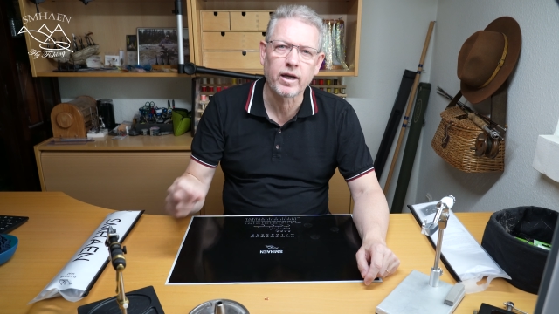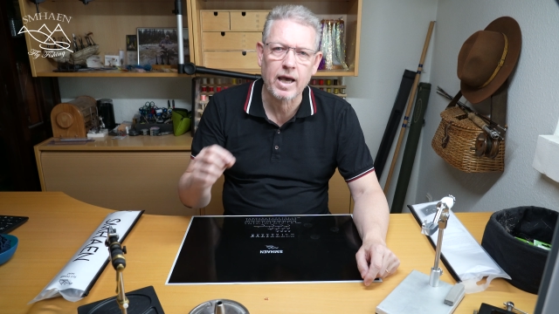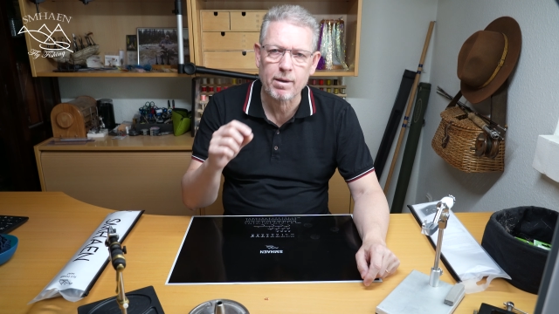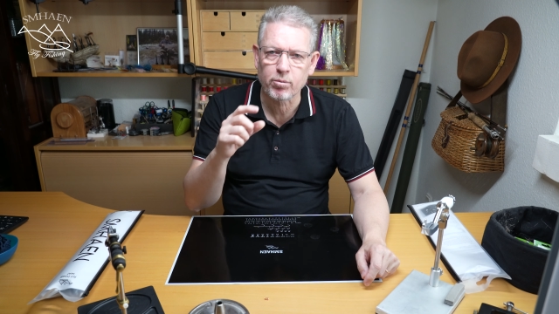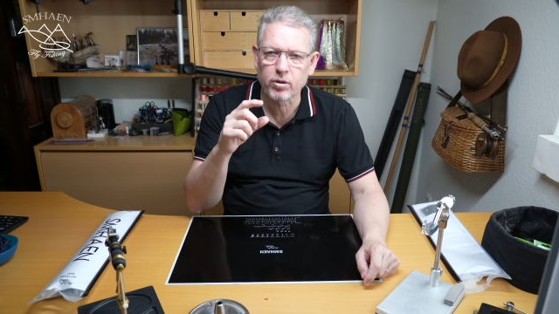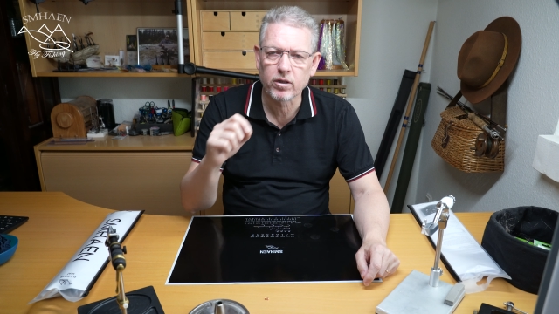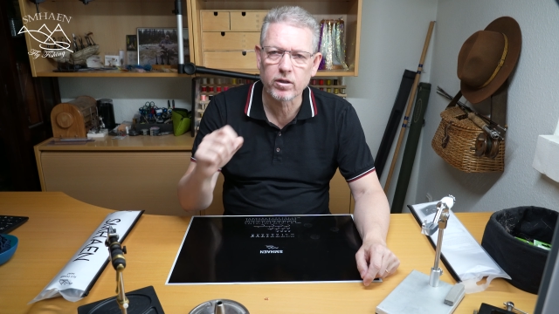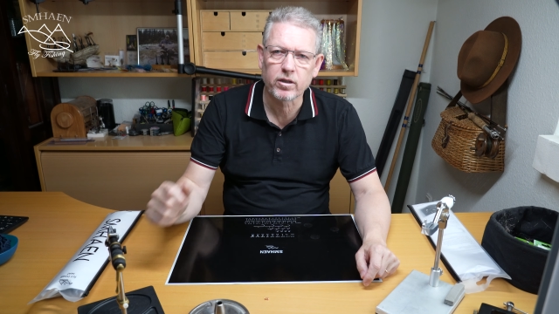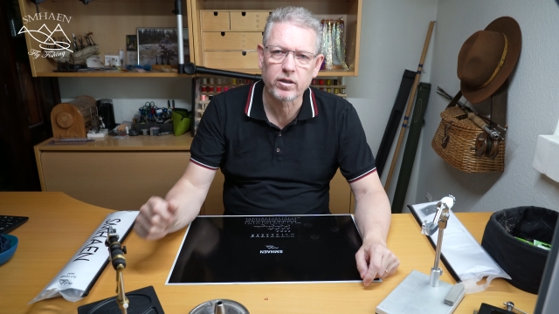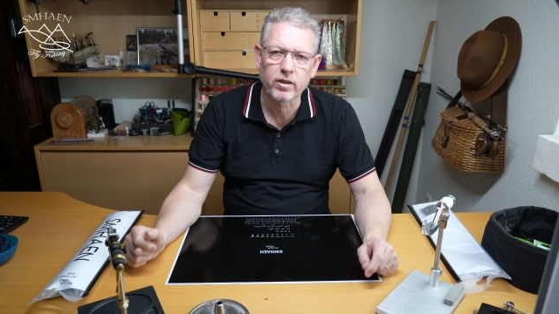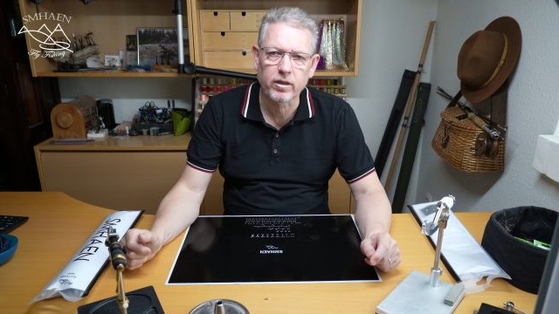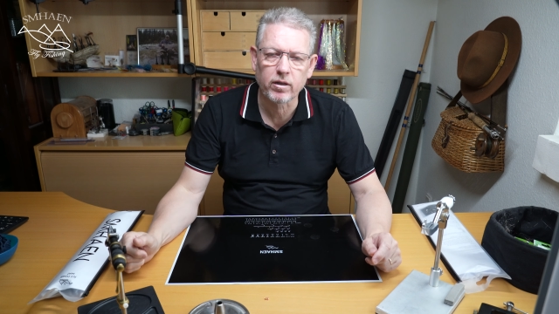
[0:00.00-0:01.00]
gap
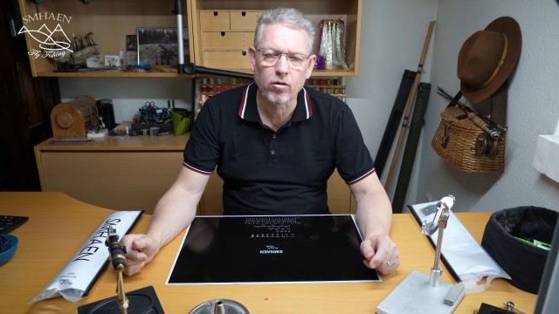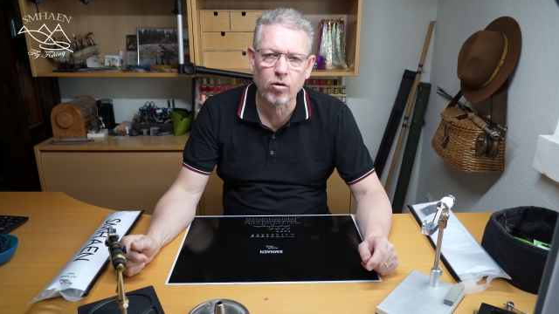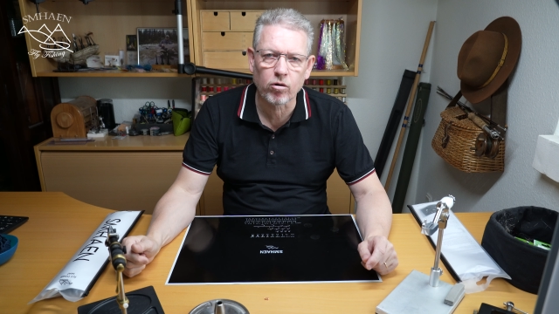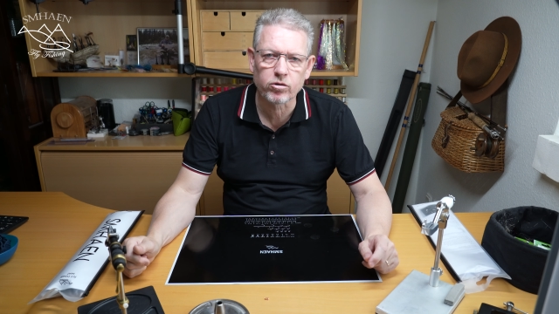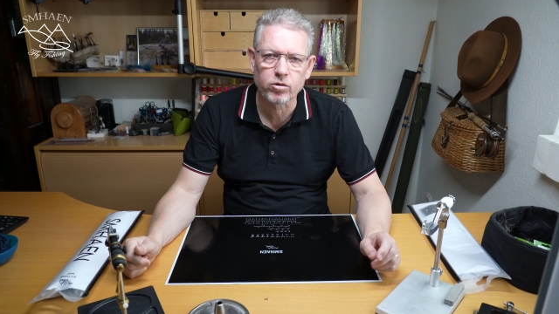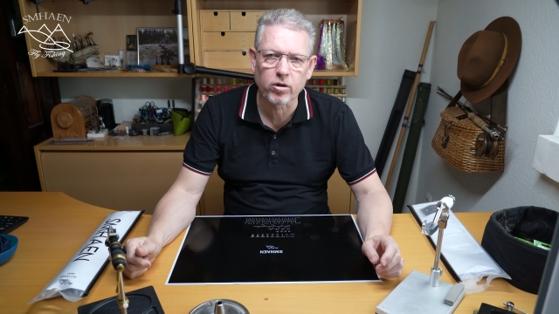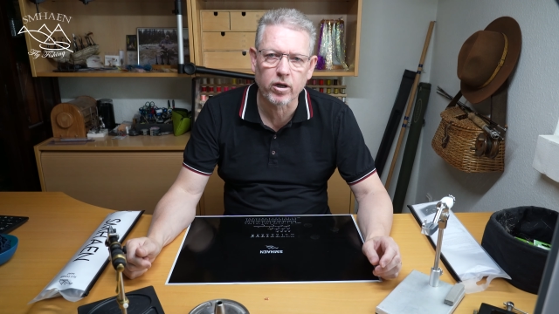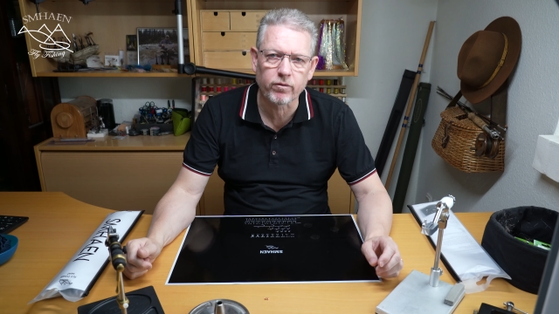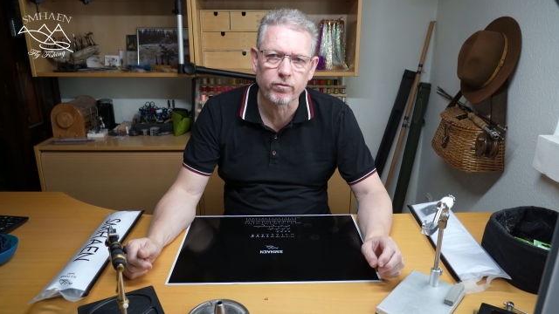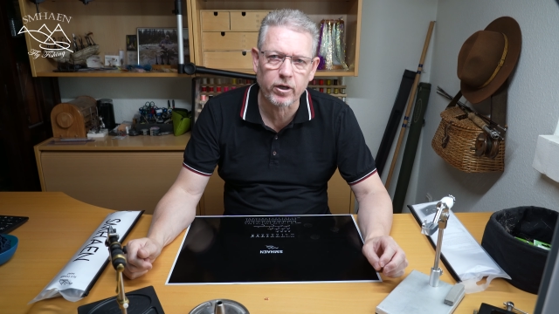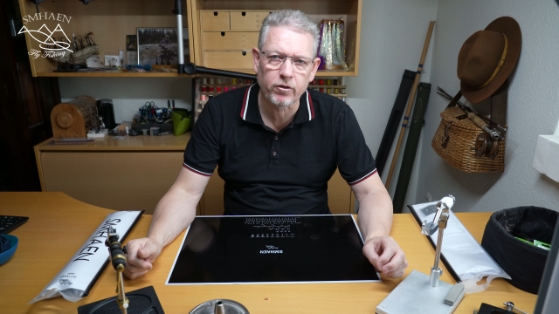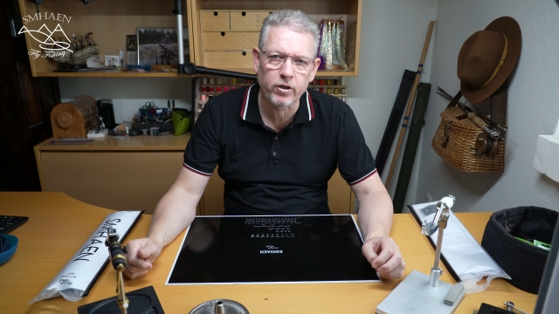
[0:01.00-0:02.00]
also can
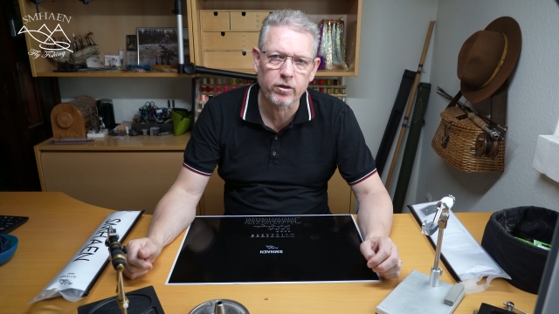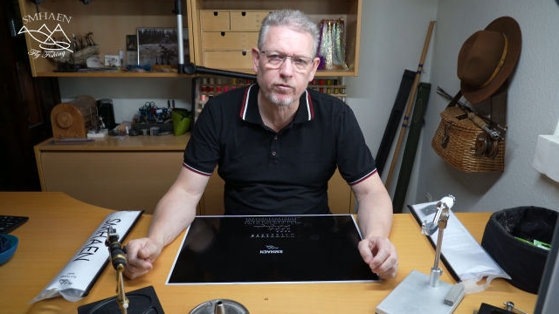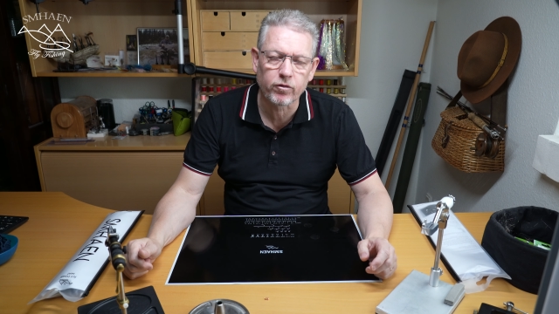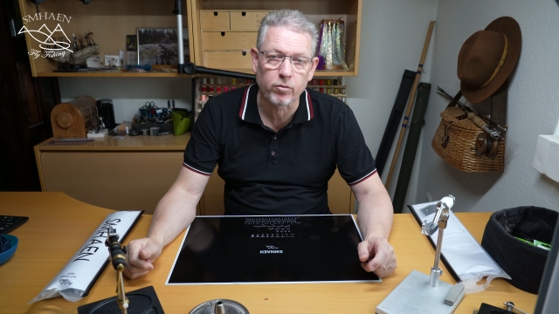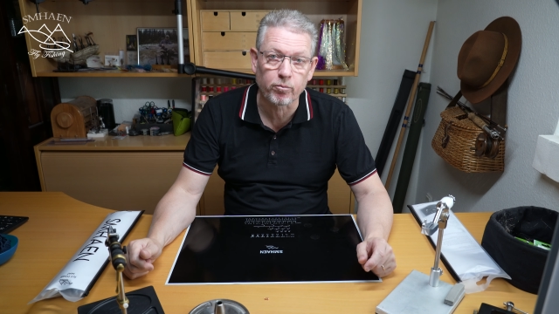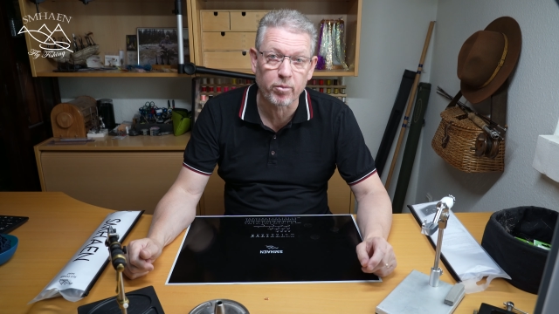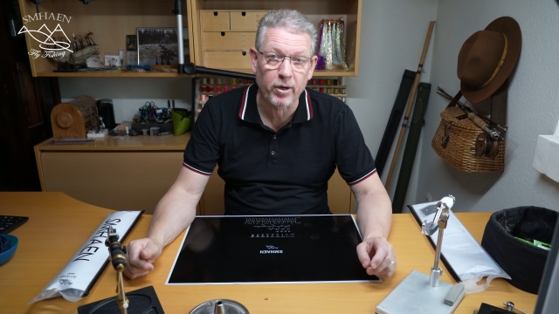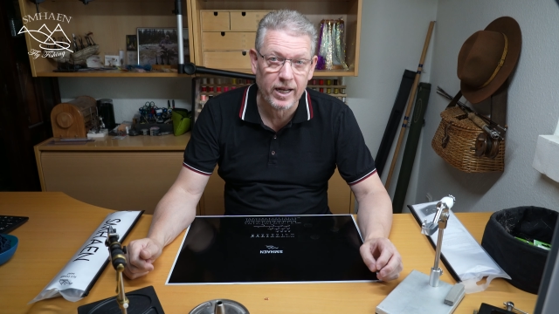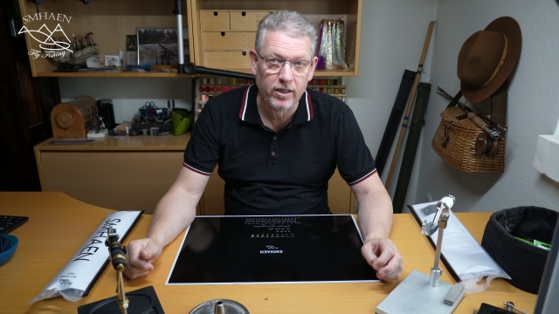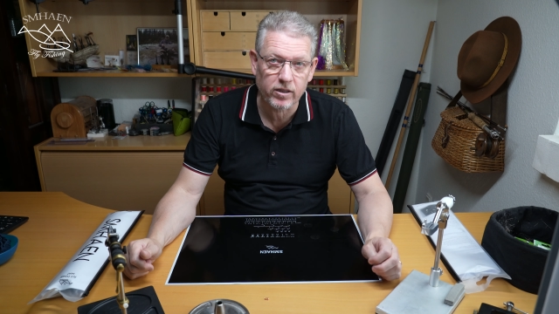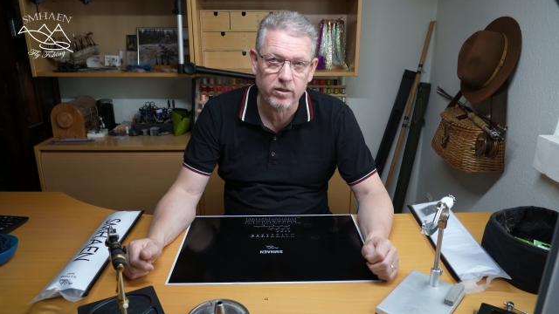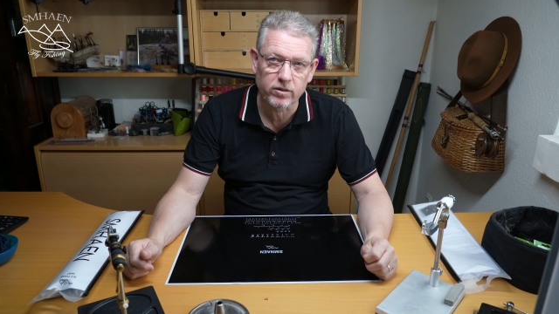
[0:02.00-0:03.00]
vary from
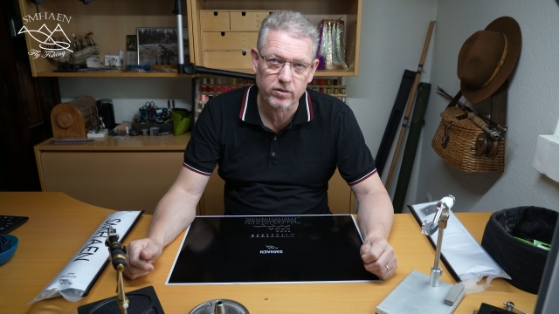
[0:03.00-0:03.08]
brand